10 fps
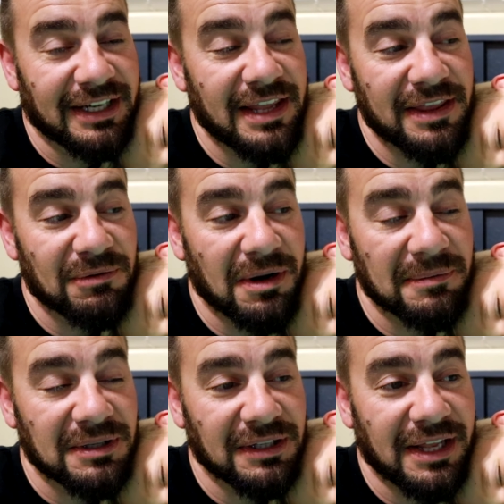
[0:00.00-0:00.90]
and then they
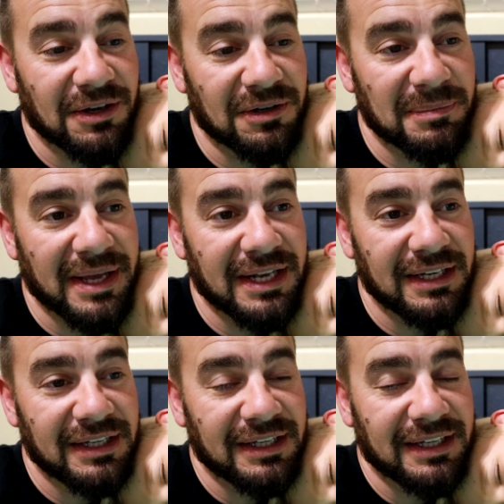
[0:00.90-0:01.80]
route and they go to
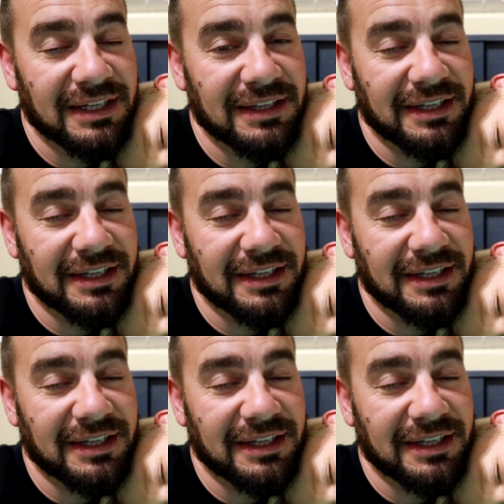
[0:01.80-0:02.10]
bed, and